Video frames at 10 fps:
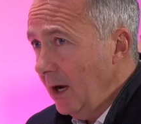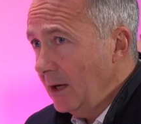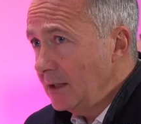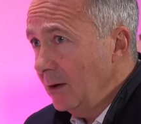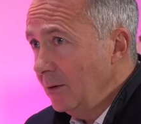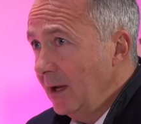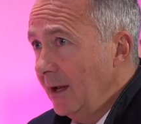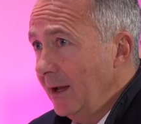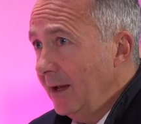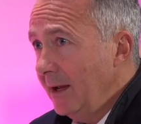so
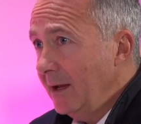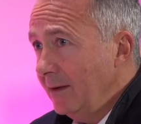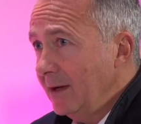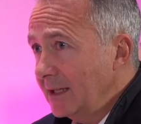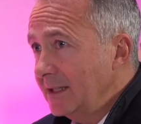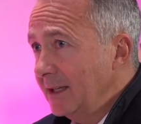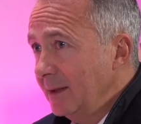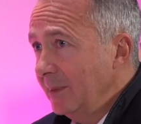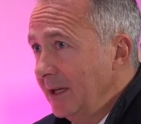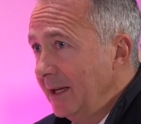like I said at
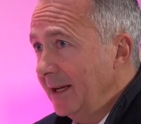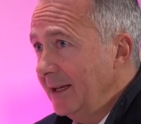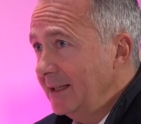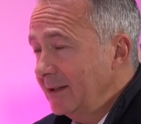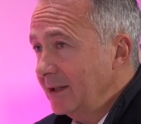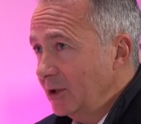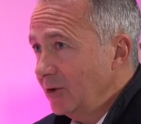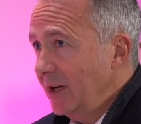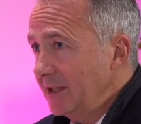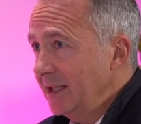the beginning, it sounds like a
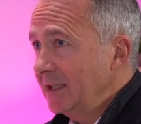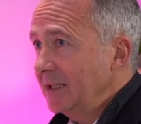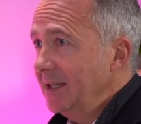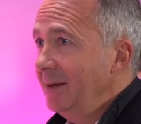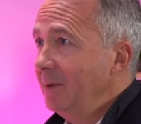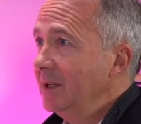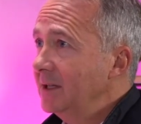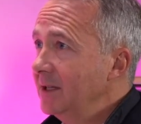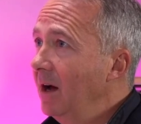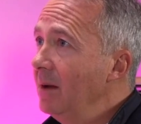strange thing to say, but the
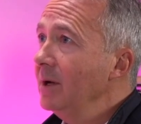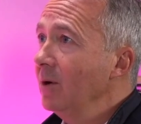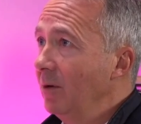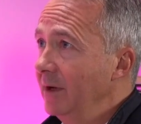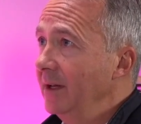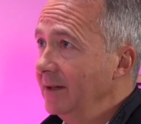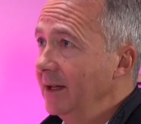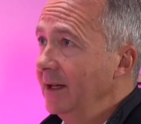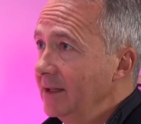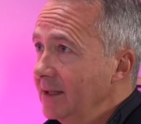timing of it
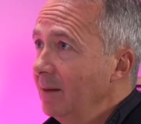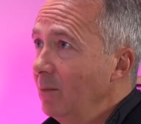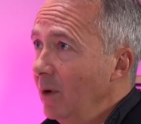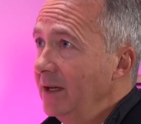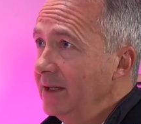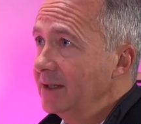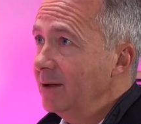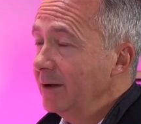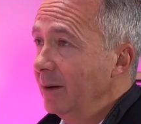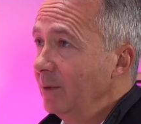in some ways,
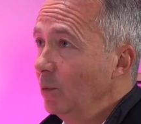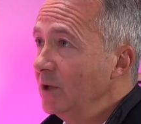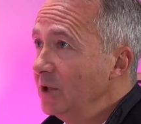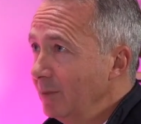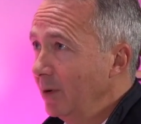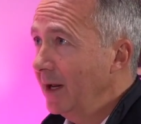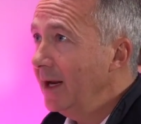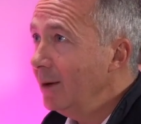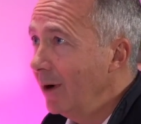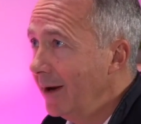not that I would wish it upon
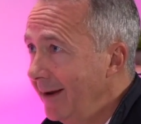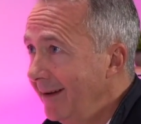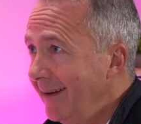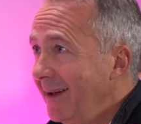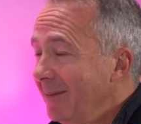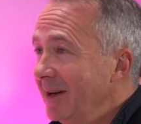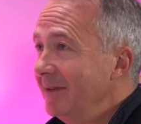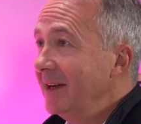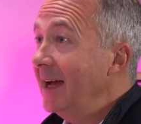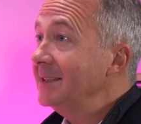anyone, right. But if
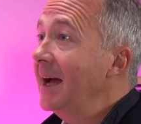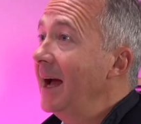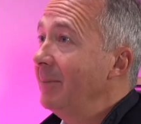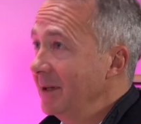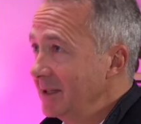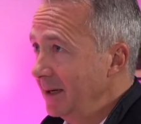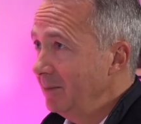it had to happen at some